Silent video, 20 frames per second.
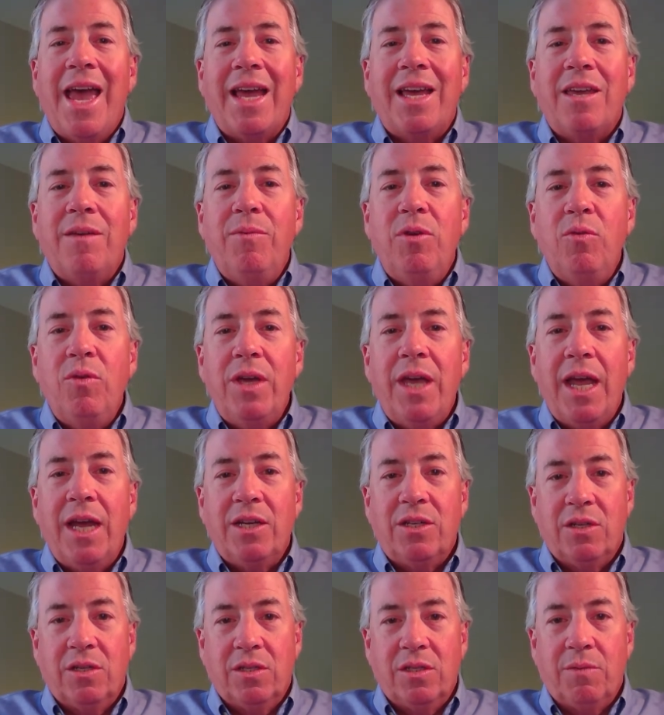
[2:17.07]
and
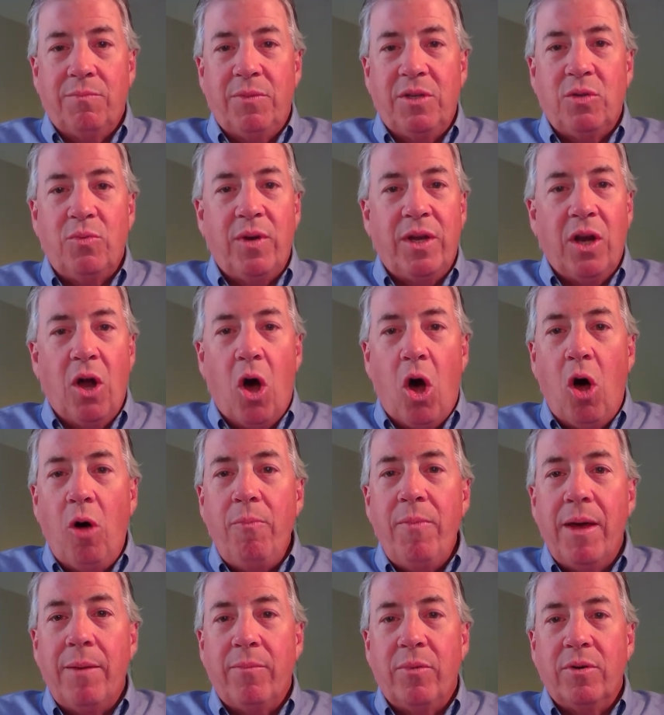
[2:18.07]
communications between all
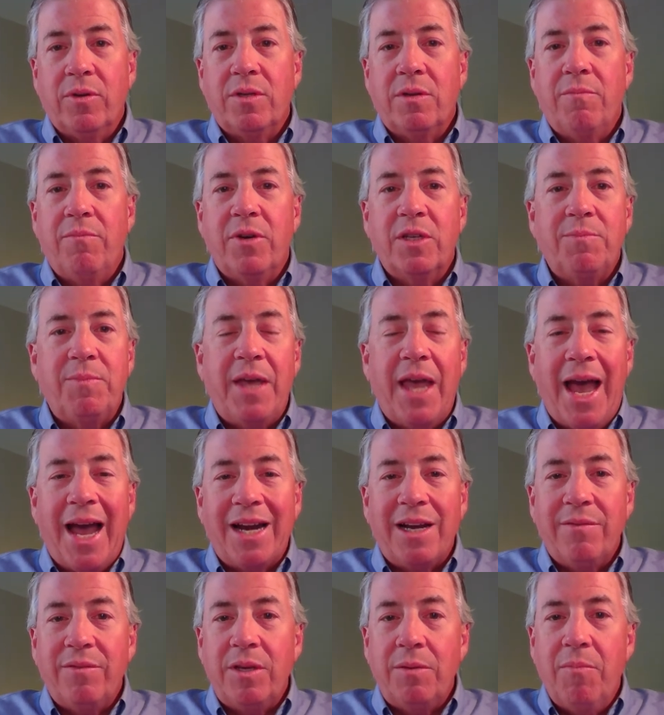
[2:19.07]
members must be
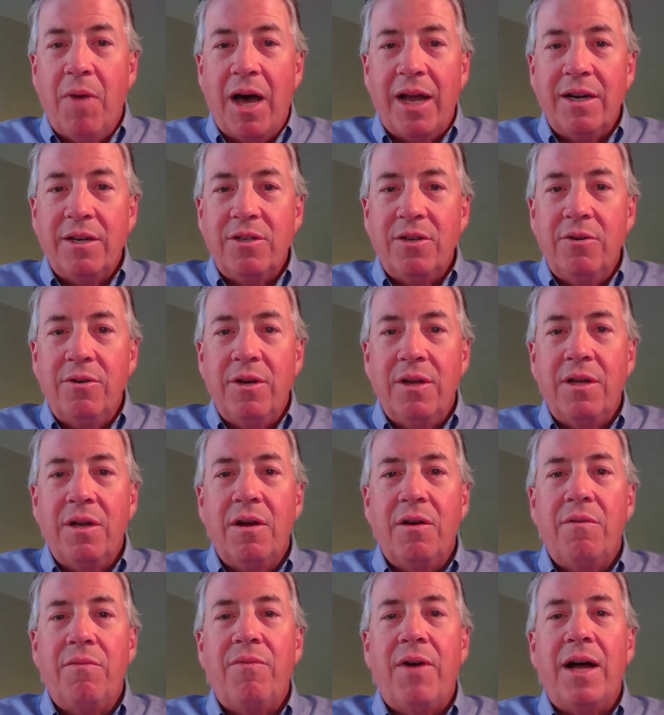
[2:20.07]
actively monitored,
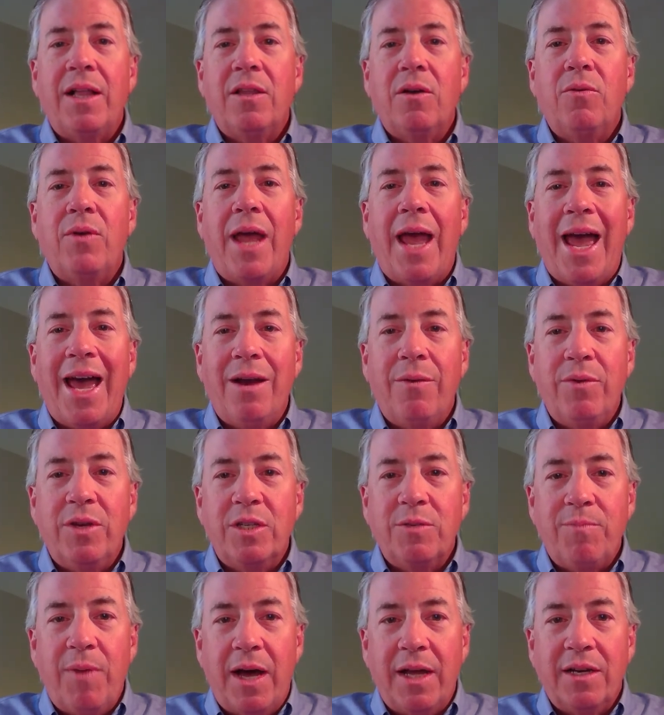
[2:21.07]
followed, and
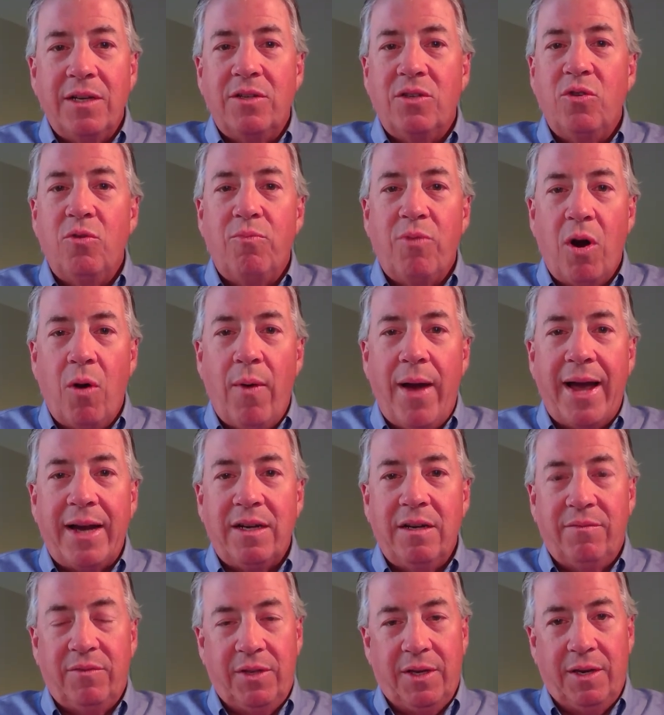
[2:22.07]
responded to
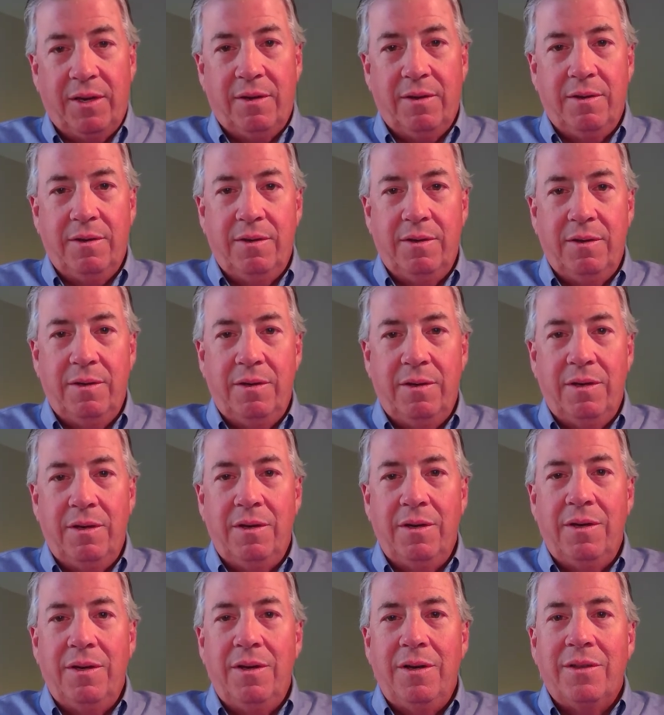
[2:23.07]
proactively.
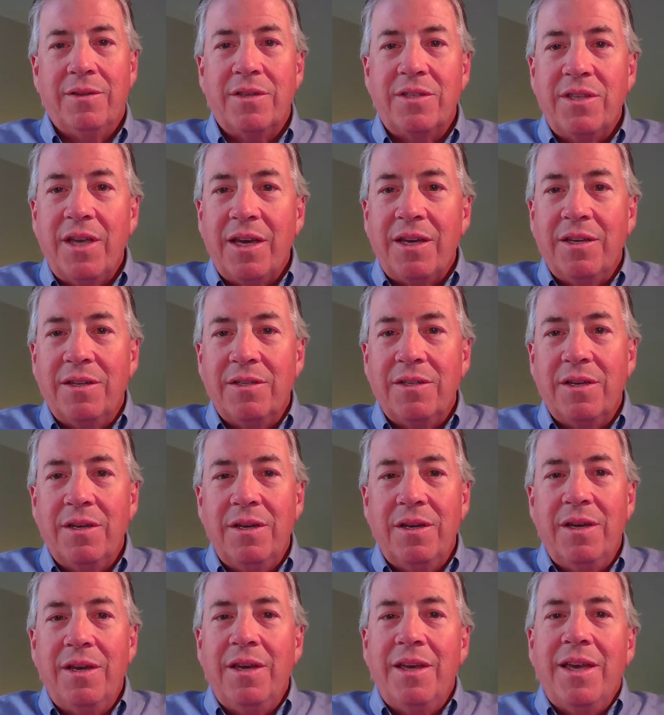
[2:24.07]
The second
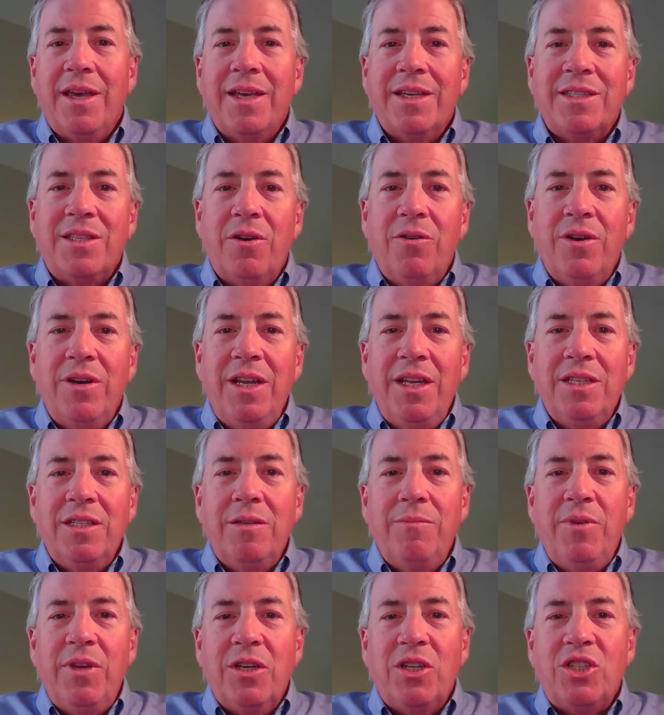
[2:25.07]
is there needs
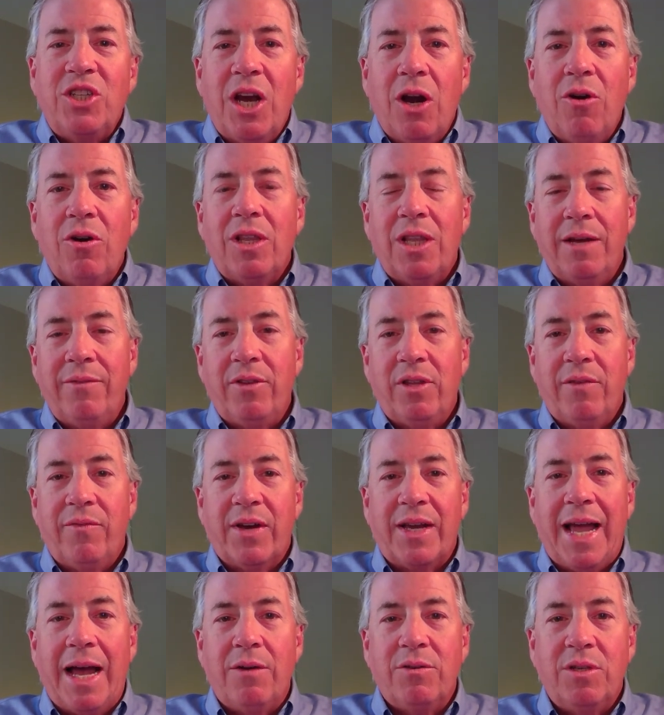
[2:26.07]
to be a shared level of
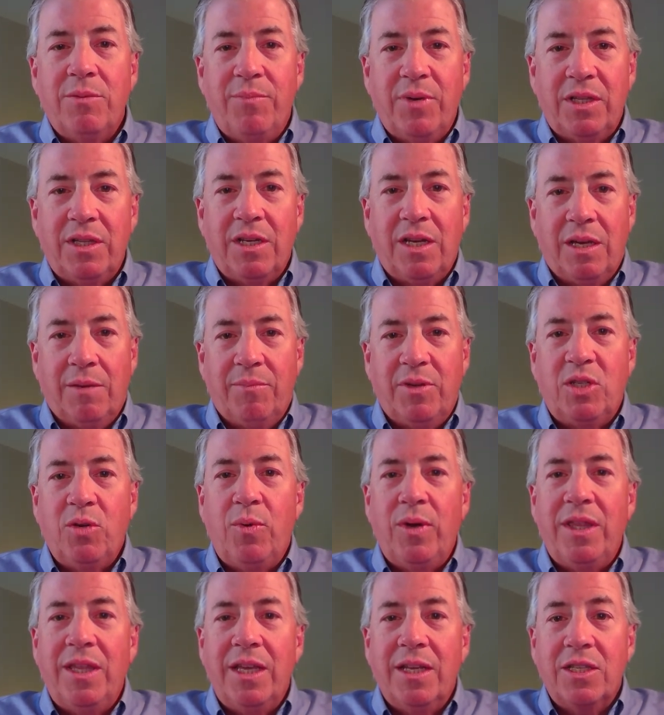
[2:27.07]
accountability
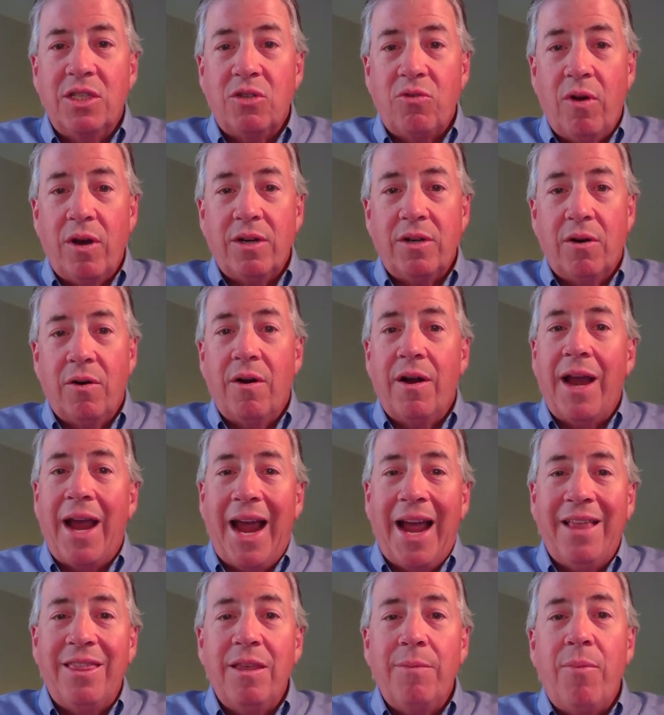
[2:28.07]
between the instructor
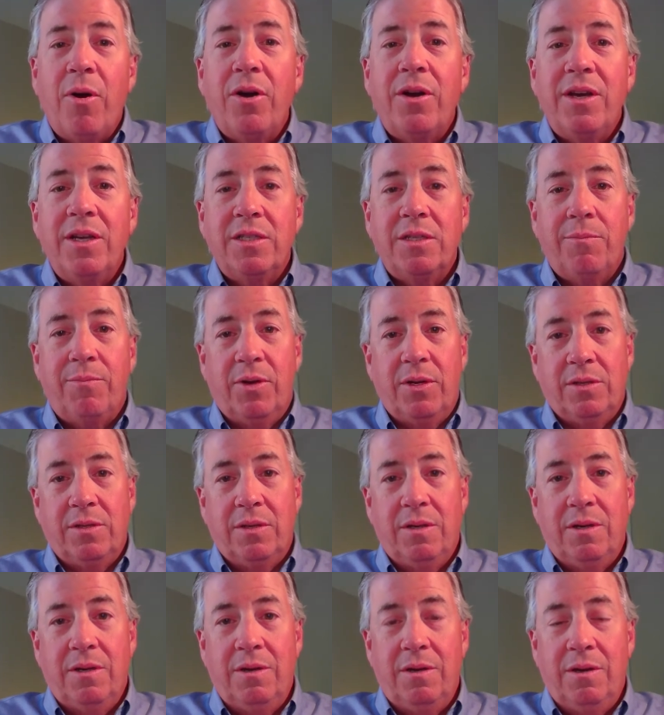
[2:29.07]
and the
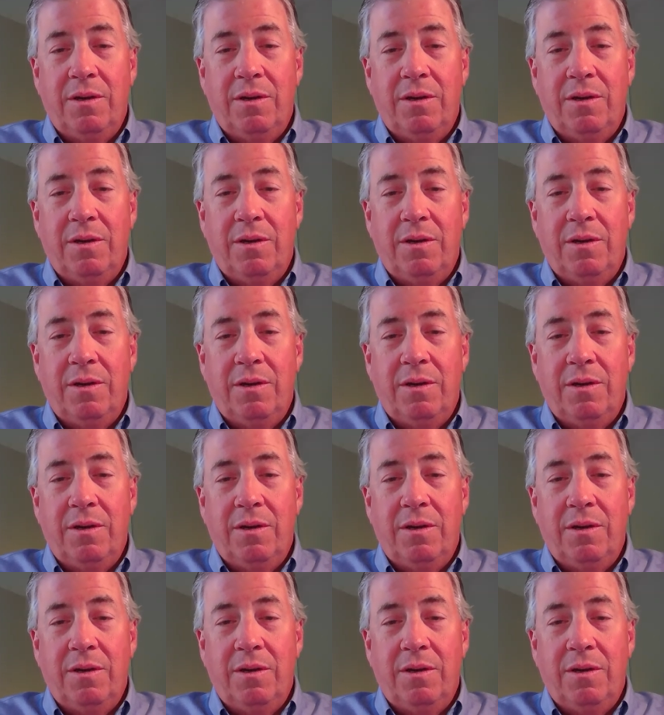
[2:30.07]
participant.